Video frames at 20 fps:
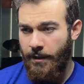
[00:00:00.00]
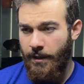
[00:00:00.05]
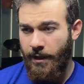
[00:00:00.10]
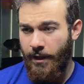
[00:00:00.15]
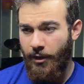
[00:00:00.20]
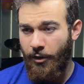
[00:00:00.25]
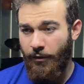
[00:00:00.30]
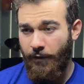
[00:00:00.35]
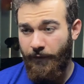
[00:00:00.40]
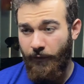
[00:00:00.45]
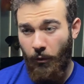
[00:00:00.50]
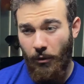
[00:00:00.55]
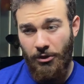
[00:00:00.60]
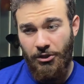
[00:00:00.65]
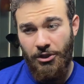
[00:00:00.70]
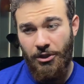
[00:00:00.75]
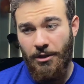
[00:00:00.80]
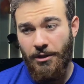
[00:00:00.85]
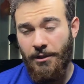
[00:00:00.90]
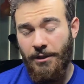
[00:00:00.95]
And
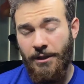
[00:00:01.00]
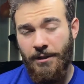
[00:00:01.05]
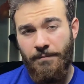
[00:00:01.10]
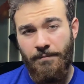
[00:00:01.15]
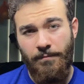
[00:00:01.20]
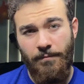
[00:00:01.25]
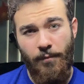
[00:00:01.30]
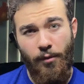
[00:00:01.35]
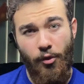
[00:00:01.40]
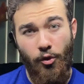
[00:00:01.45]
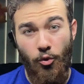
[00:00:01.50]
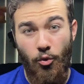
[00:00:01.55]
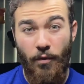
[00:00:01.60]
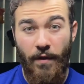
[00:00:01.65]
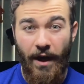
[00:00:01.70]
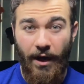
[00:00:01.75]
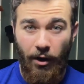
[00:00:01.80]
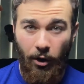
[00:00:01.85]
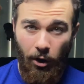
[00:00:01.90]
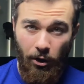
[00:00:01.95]
unfortunately, through
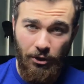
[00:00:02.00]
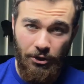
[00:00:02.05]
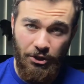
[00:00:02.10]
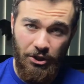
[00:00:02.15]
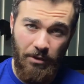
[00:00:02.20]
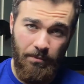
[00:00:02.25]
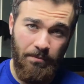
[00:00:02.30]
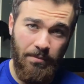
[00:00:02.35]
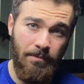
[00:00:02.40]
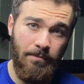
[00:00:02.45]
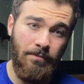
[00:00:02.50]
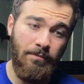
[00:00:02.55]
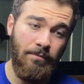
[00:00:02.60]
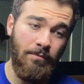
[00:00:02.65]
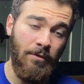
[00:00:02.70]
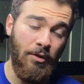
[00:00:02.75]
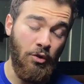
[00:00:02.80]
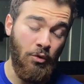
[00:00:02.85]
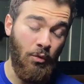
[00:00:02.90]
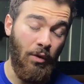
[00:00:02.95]
that hardship
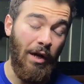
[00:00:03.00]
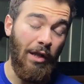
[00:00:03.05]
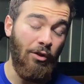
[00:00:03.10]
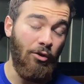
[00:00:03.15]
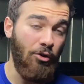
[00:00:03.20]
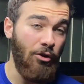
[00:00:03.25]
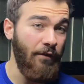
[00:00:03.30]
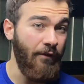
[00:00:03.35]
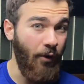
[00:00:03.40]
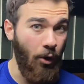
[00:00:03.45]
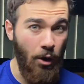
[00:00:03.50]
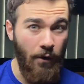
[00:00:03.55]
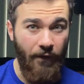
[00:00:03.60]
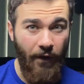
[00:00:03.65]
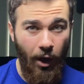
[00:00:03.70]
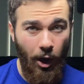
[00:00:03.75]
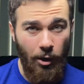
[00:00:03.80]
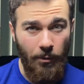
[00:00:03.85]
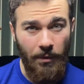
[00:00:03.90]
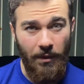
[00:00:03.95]
is where I learned very
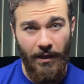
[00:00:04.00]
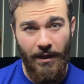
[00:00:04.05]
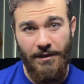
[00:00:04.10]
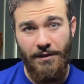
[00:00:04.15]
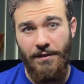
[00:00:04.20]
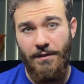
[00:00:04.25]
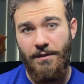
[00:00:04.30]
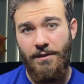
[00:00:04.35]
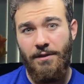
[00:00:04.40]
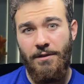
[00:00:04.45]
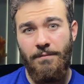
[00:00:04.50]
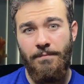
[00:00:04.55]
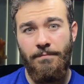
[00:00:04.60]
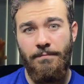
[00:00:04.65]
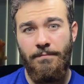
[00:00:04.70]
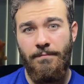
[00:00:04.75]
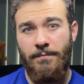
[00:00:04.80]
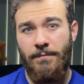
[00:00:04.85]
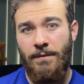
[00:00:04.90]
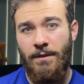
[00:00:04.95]
valuable lessons.
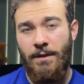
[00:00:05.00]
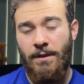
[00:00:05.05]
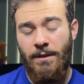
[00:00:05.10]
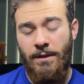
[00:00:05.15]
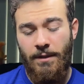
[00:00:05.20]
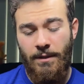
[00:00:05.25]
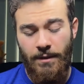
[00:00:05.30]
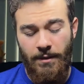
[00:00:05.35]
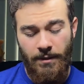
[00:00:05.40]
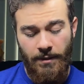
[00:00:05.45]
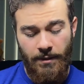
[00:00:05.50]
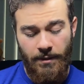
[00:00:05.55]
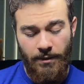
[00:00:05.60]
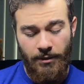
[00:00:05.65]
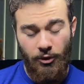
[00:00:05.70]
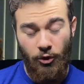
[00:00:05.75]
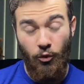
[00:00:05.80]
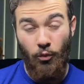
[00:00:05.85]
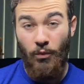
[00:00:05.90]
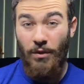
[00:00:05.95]

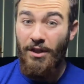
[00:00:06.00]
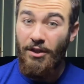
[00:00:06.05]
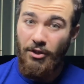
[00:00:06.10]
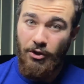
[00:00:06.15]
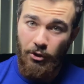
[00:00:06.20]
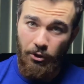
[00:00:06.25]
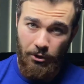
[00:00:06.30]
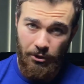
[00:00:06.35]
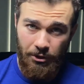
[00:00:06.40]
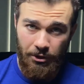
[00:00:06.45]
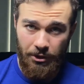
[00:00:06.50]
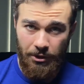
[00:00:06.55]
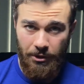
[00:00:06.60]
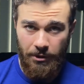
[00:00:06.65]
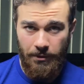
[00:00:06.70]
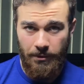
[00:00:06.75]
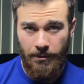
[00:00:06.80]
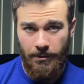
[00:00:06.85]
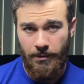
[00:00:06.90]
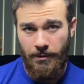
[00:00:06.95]
To research,
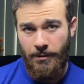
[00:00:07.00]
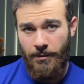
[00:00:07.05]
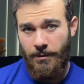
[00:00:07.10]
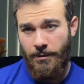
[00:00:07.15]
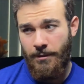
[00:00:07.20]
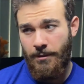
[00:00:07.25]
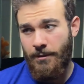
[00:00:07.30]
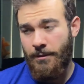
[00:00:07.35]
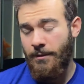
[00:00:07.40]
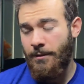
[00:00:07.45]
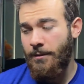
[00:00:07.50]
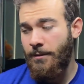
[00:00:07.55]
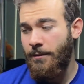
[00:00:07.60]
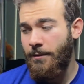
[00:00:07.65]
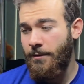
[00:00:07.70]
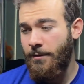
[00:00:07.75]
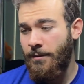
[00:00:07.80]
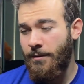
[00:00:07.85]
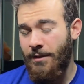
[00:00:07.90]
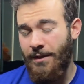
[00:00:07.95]

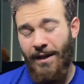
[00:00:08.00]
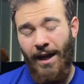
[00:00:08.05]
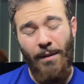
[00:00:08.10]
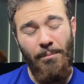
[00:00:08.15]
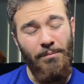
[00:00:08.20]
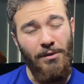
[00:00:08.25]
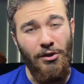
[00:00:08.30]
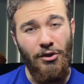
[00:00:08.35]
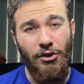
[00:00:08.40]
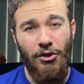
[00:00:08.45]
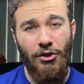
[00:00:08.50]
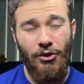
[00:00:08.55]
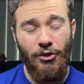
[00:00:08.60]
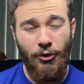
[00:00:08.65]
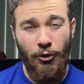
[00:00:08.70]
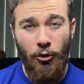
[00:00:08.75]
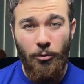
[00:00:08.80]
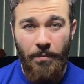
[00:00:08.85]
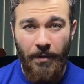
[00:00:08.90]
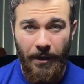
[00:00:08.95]
to not be
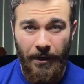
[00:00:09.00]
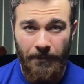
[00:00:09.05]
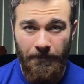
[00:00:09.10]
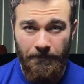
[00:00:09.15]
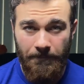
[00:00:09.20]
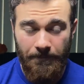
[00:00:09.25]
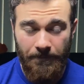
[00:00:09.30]
stupid